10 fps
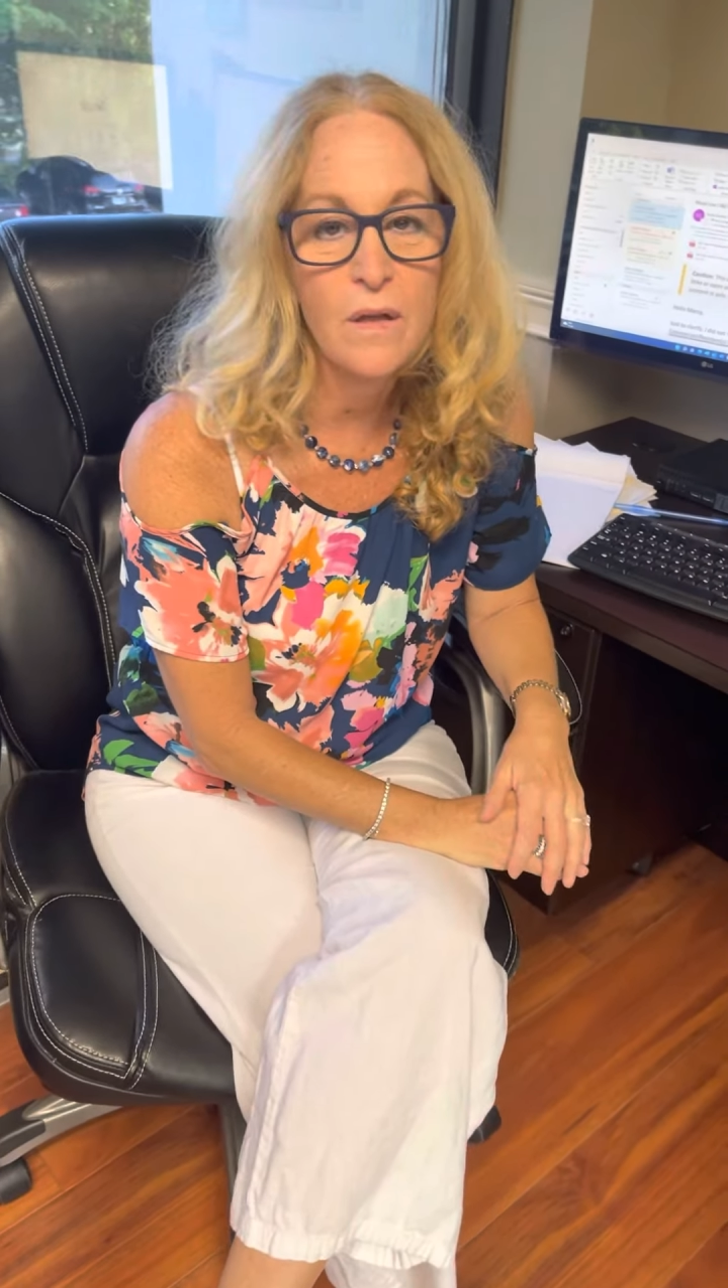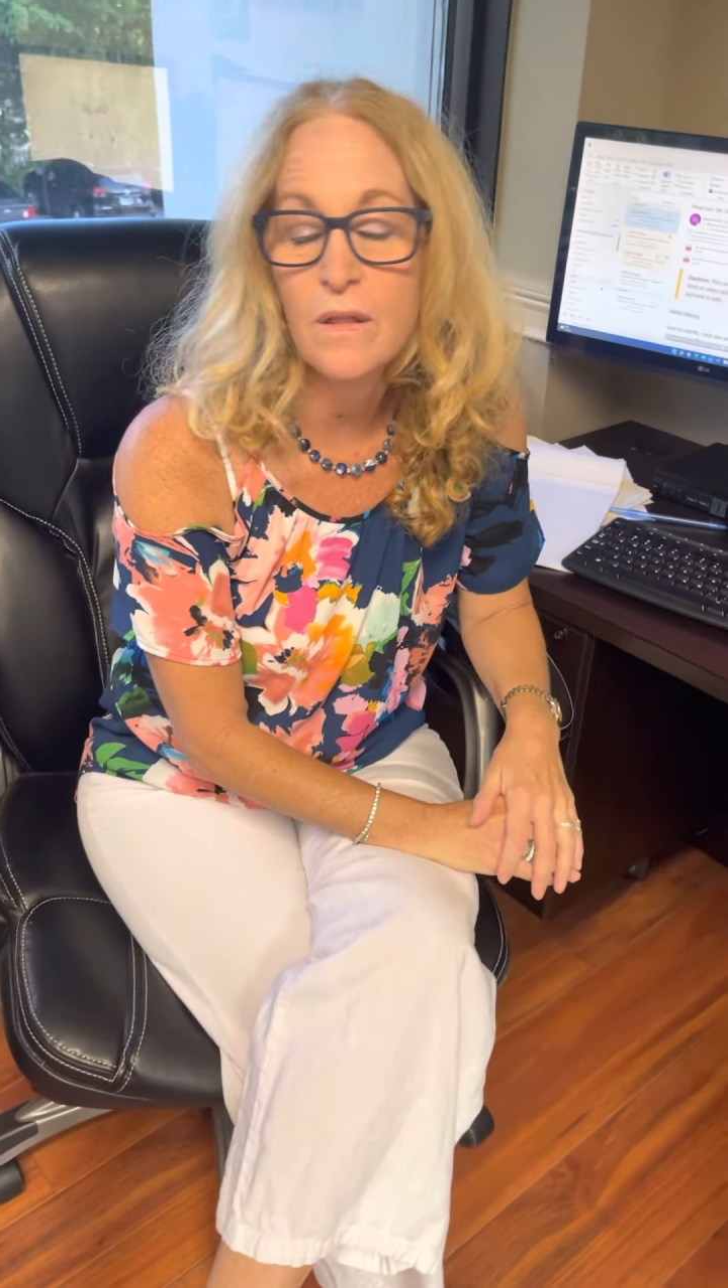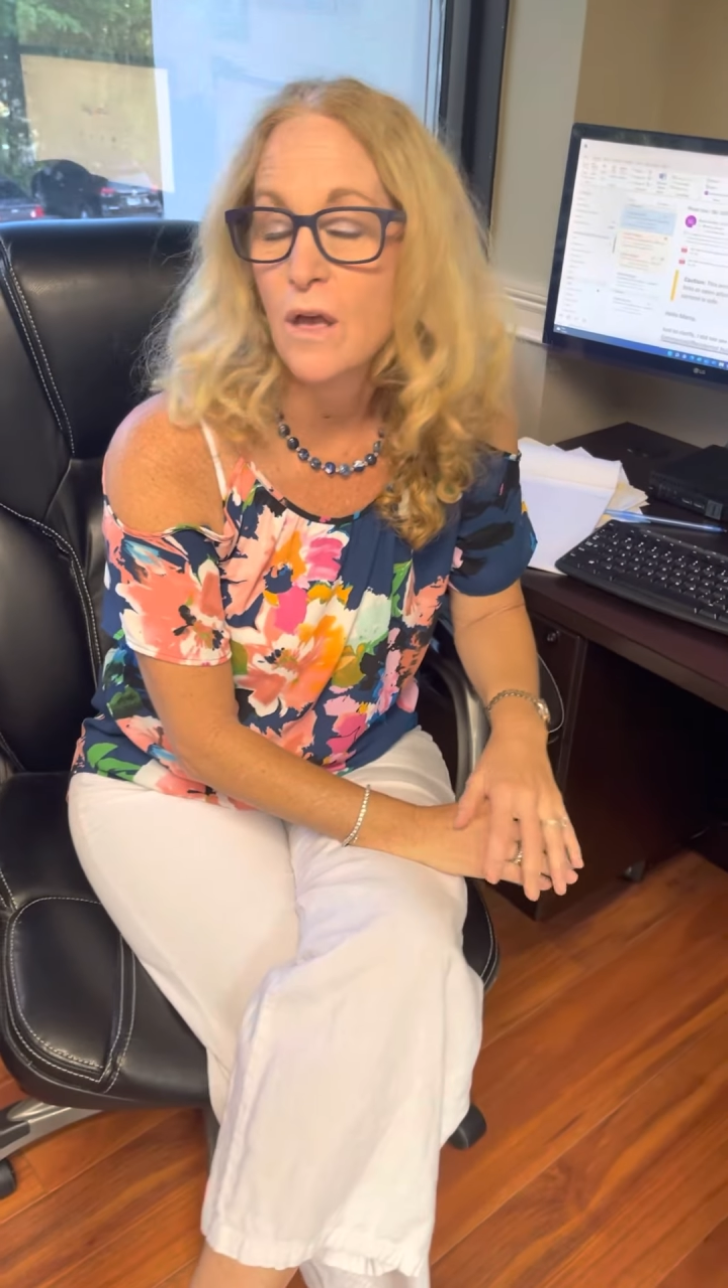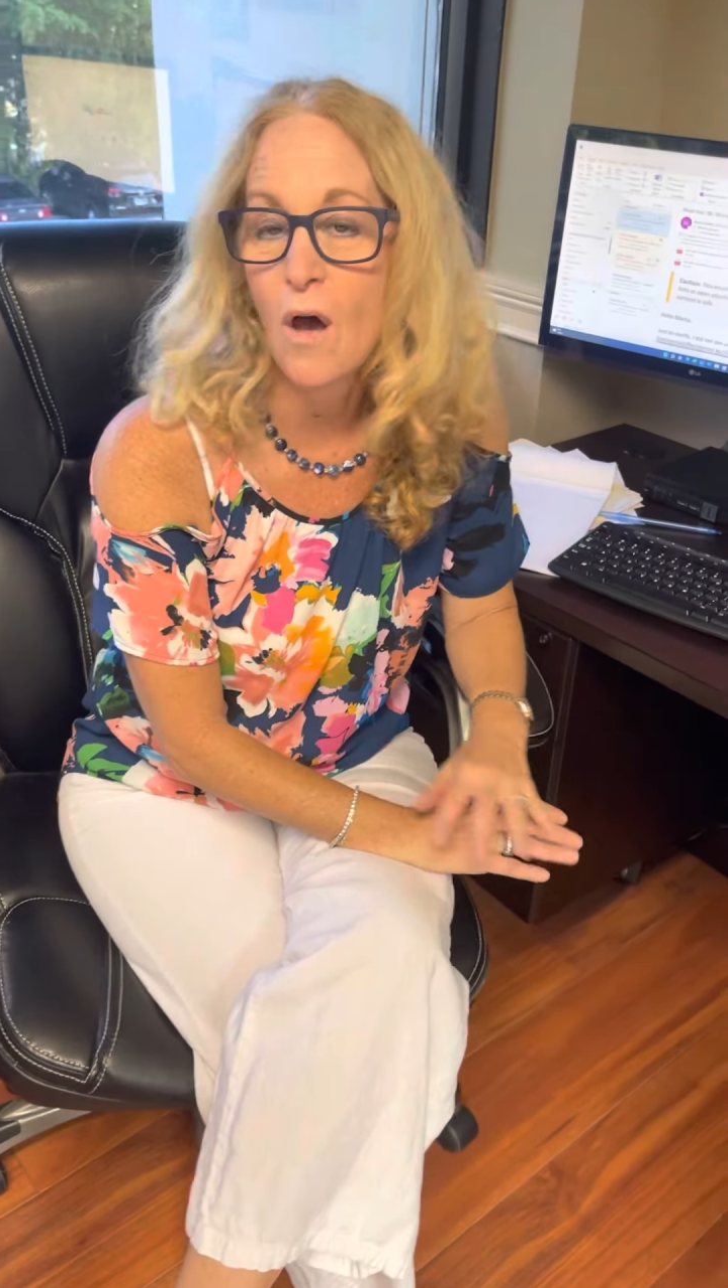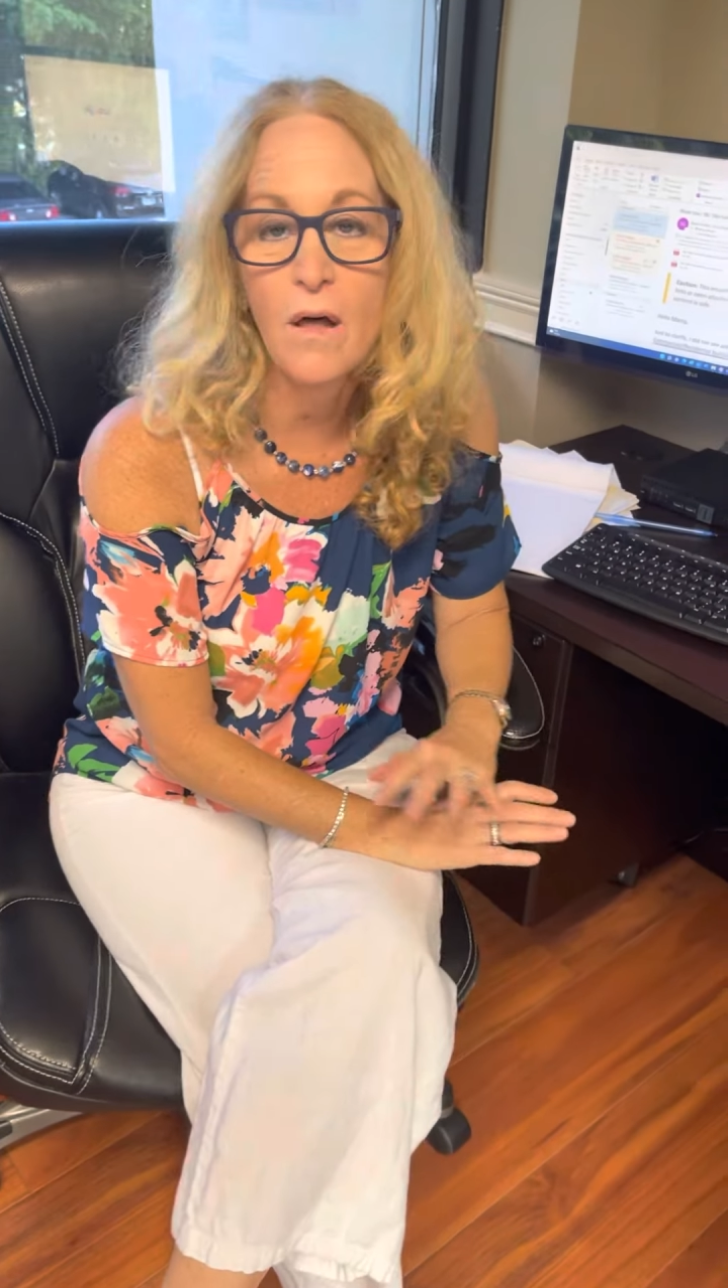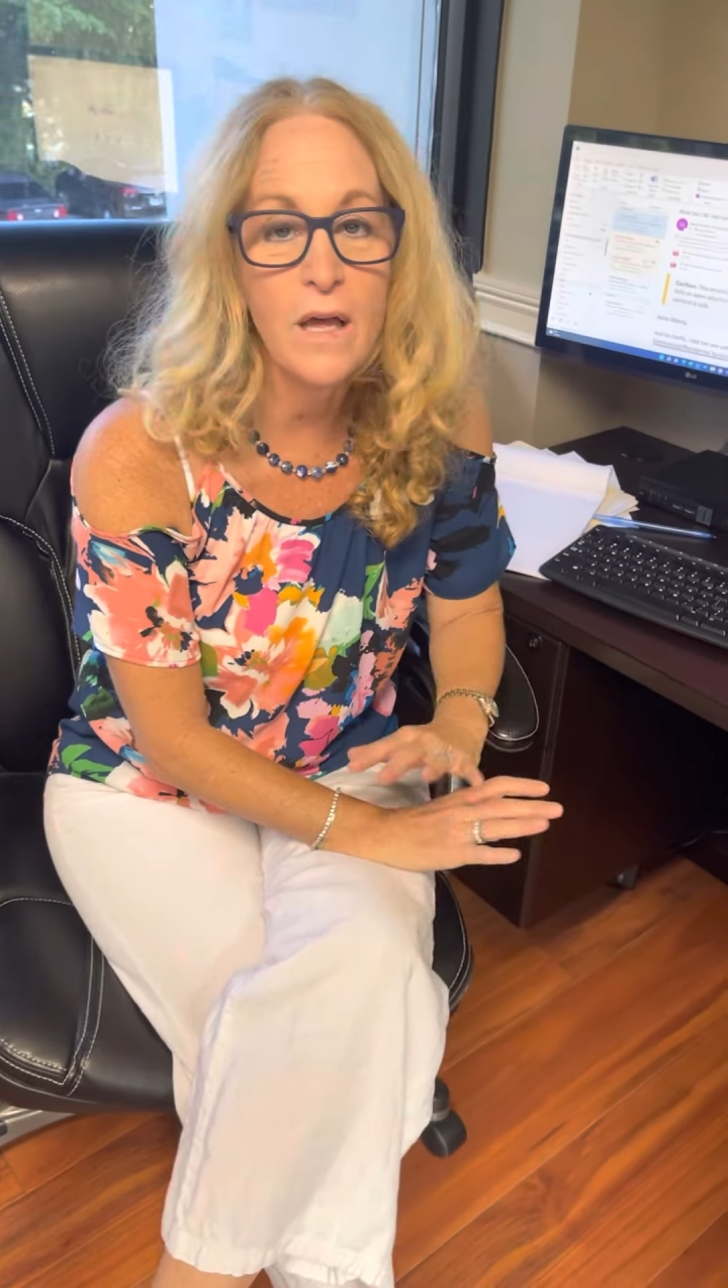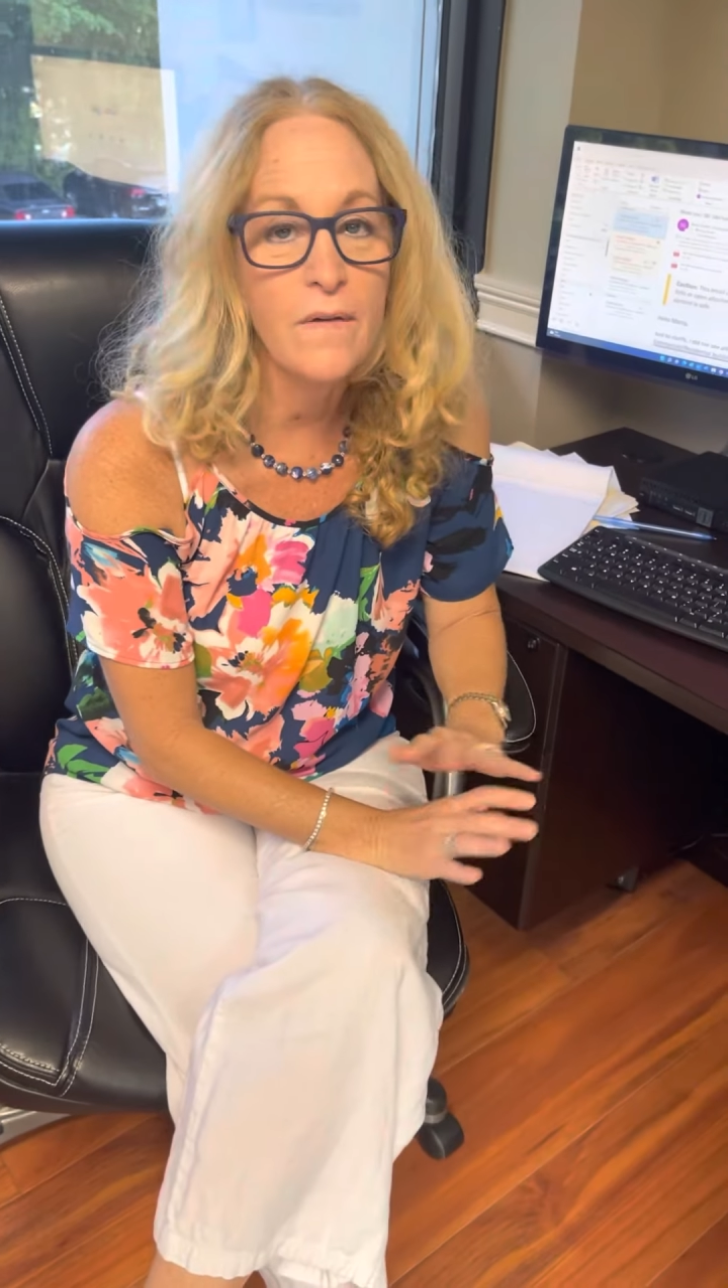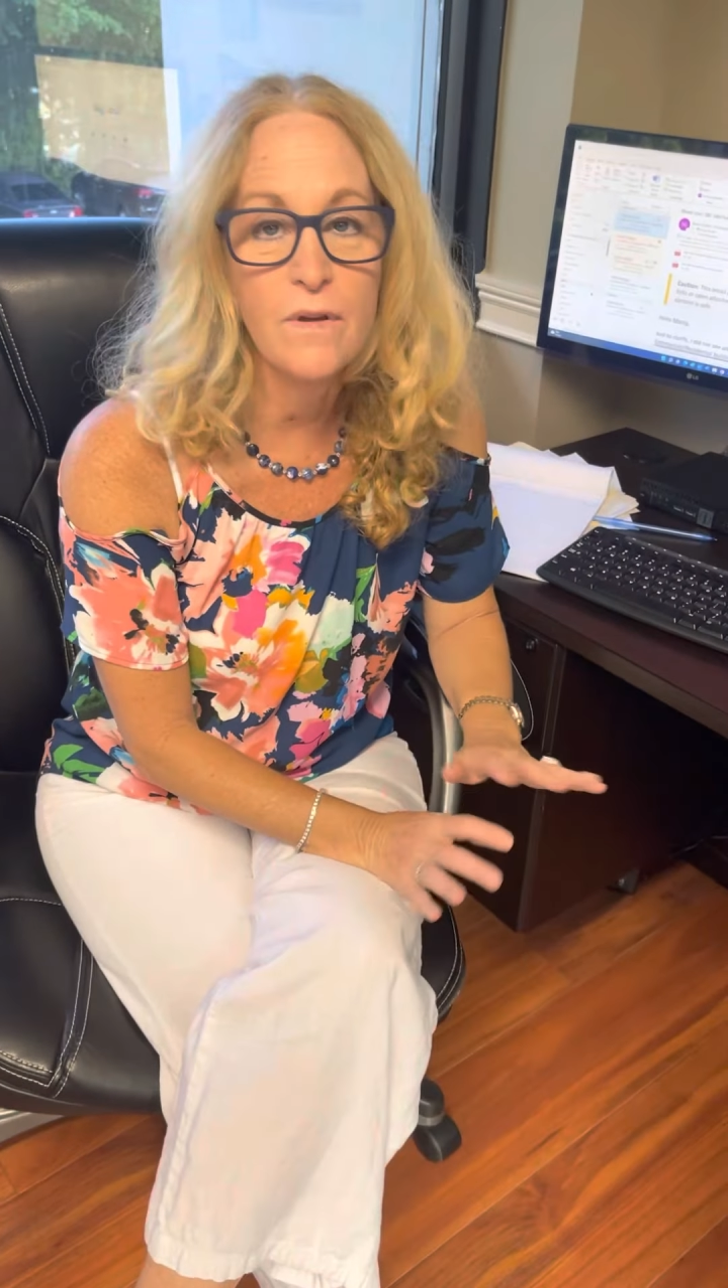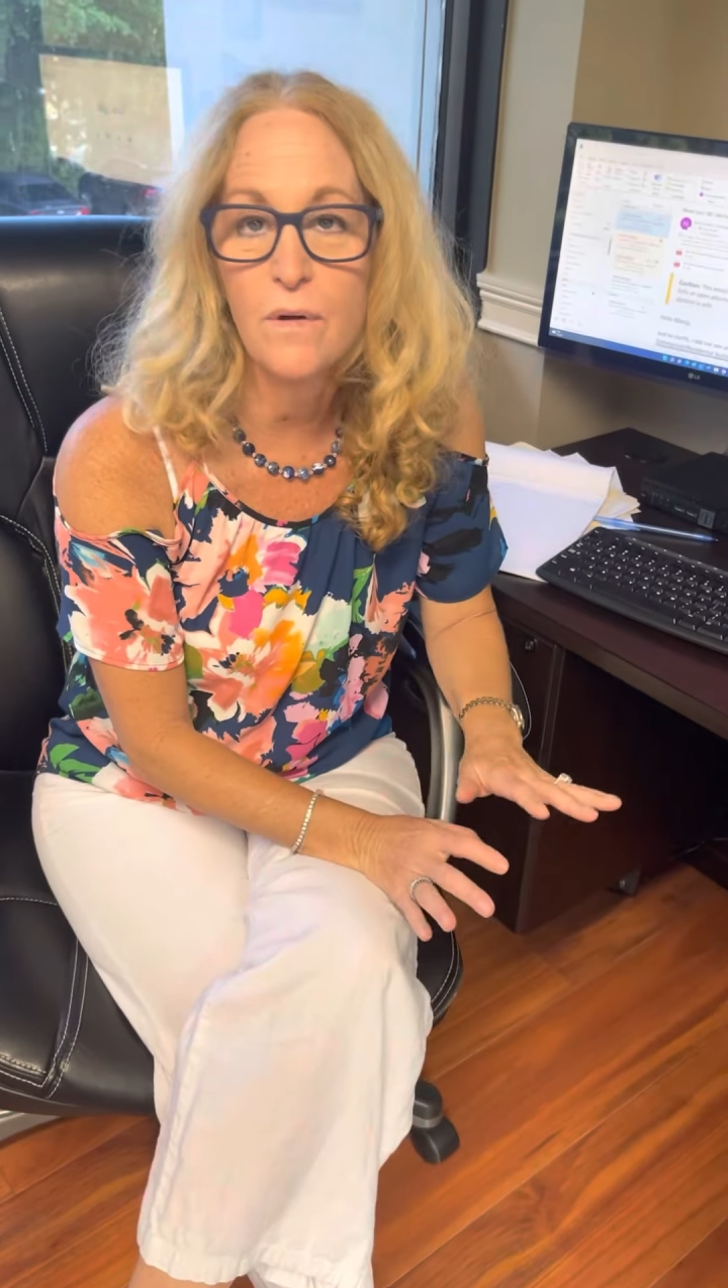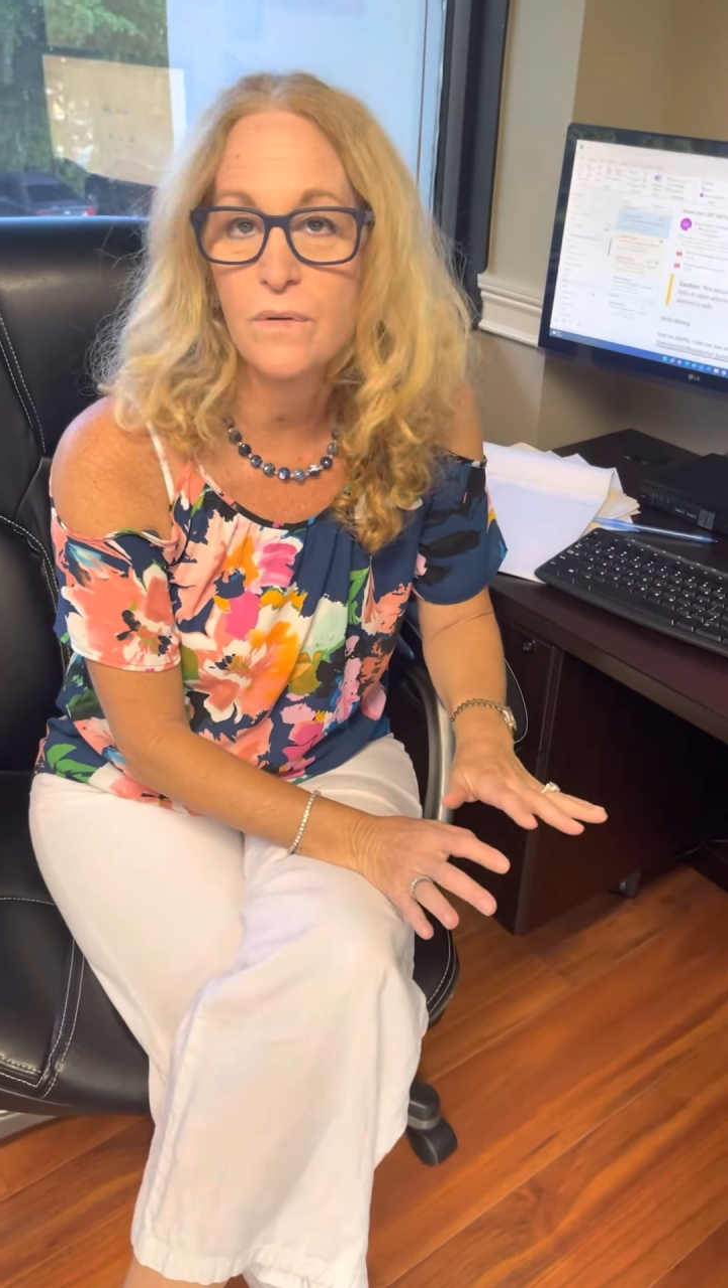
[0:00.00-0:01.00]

They all have their